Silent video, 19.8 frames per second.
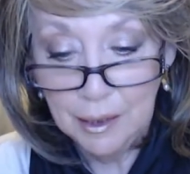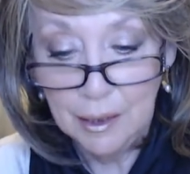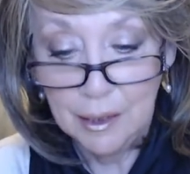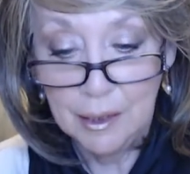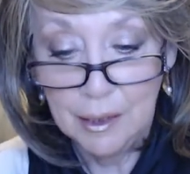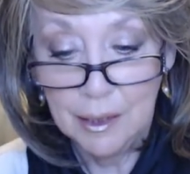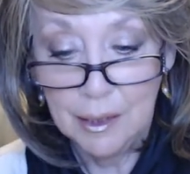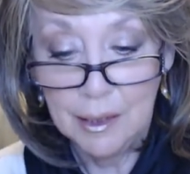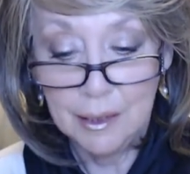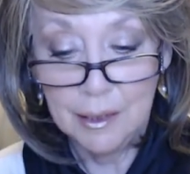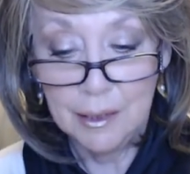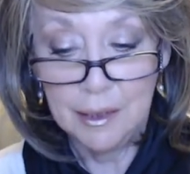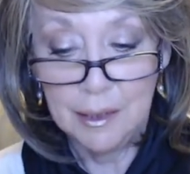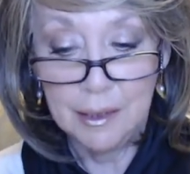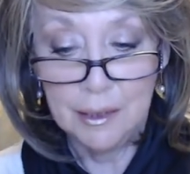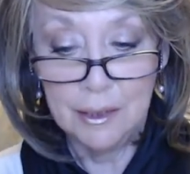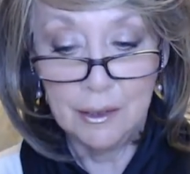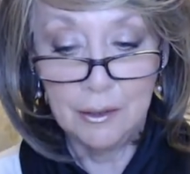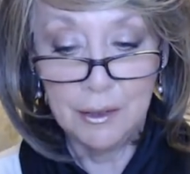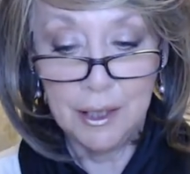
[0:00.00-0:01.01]

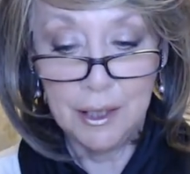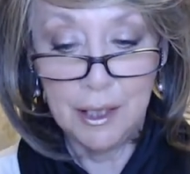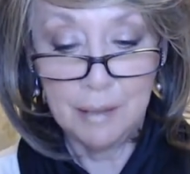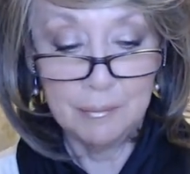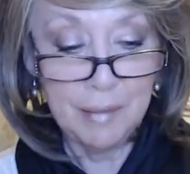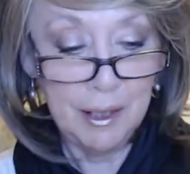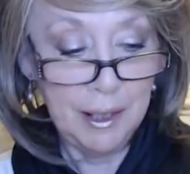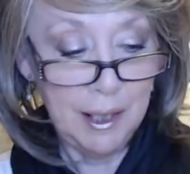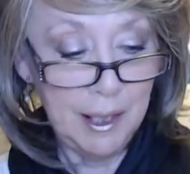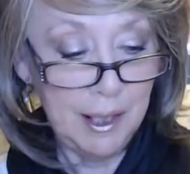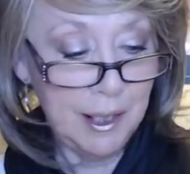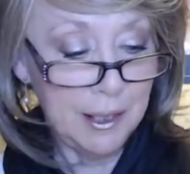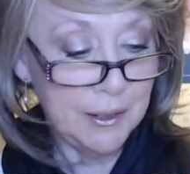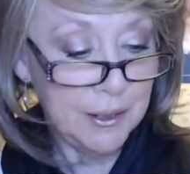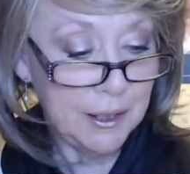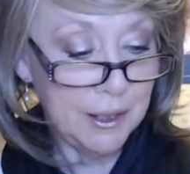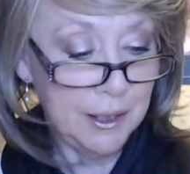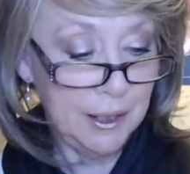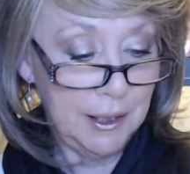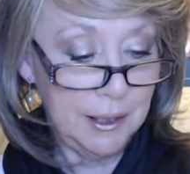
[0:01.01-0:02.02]
And oh yeah, my
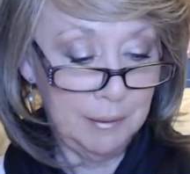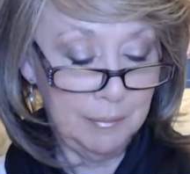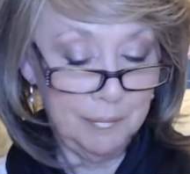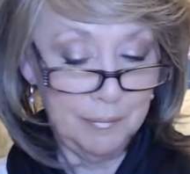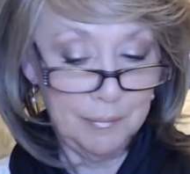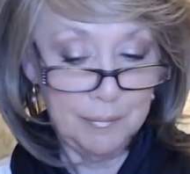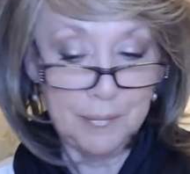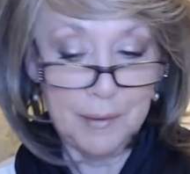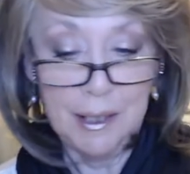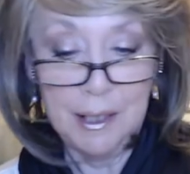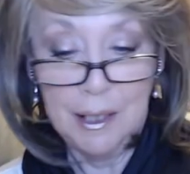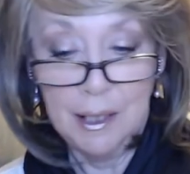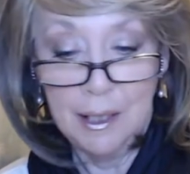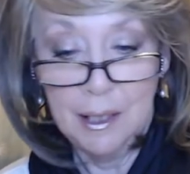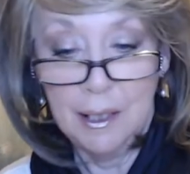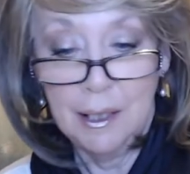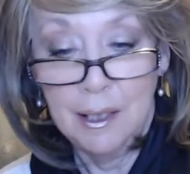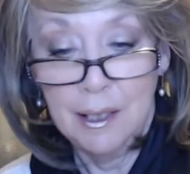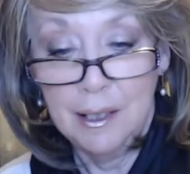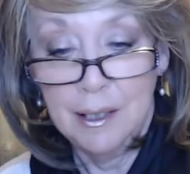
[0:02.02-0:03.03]
last item,
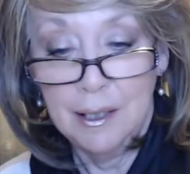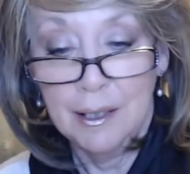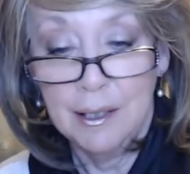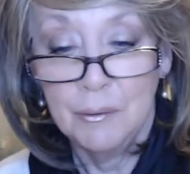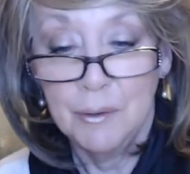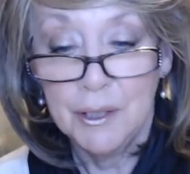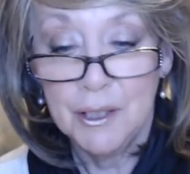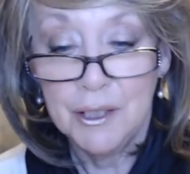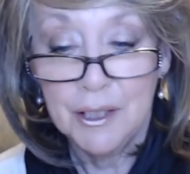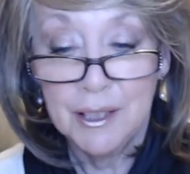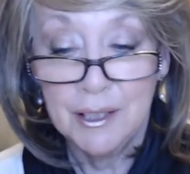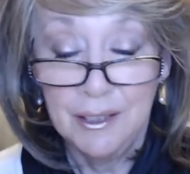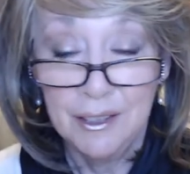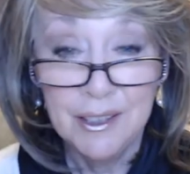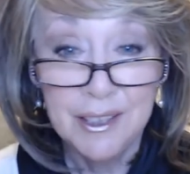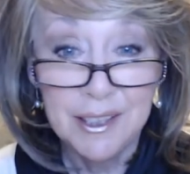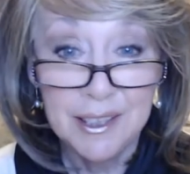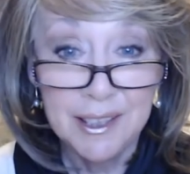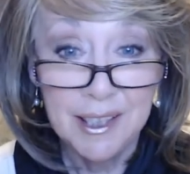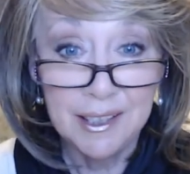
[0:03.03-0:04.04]
which
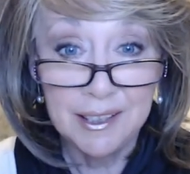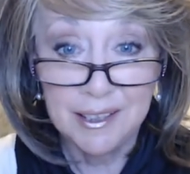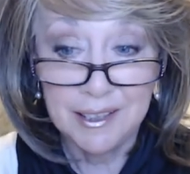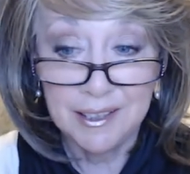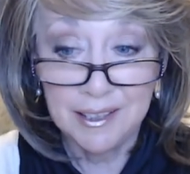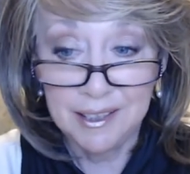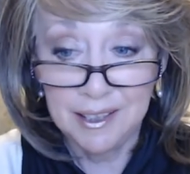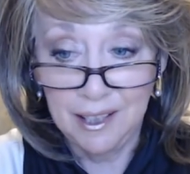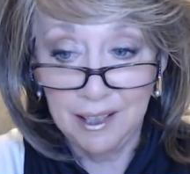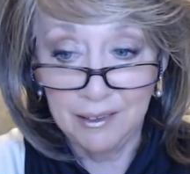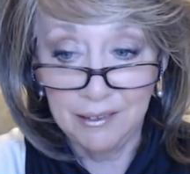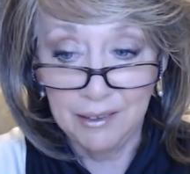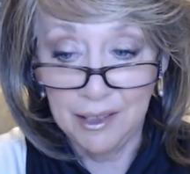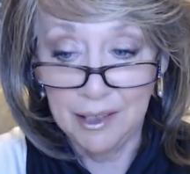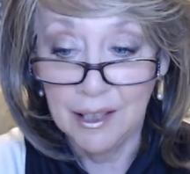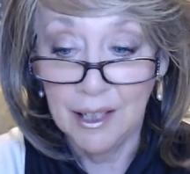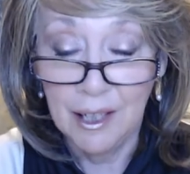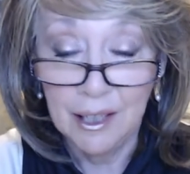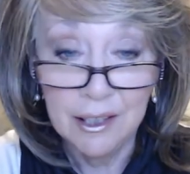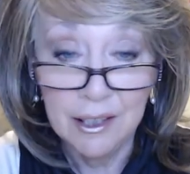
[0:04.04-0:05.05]
looks kind of scary.
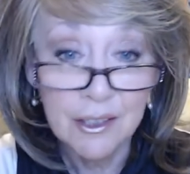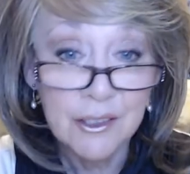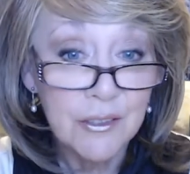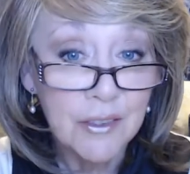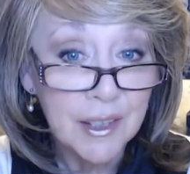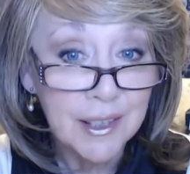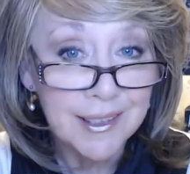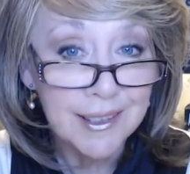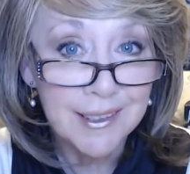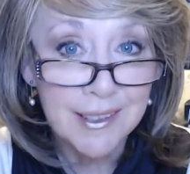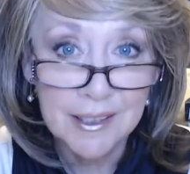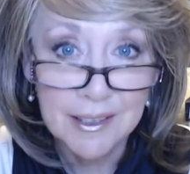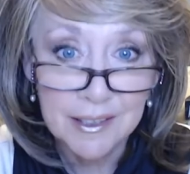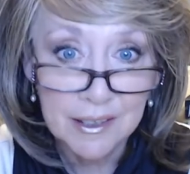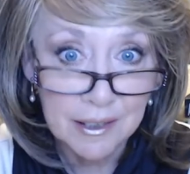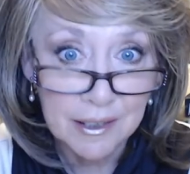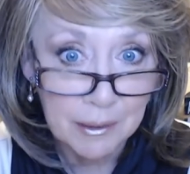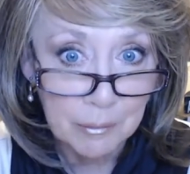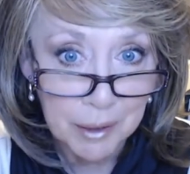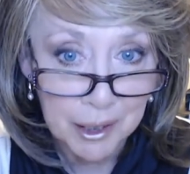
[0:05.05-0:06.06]
It looked really
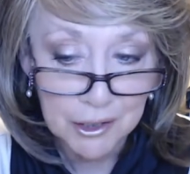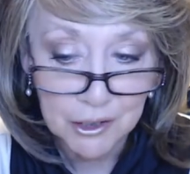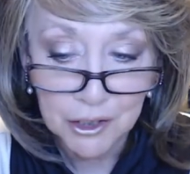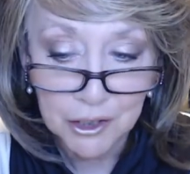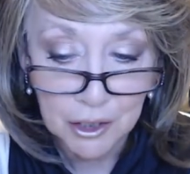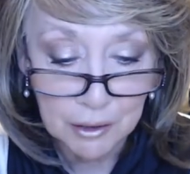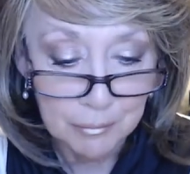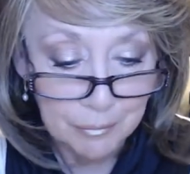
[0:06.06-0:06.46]
nice in the picture.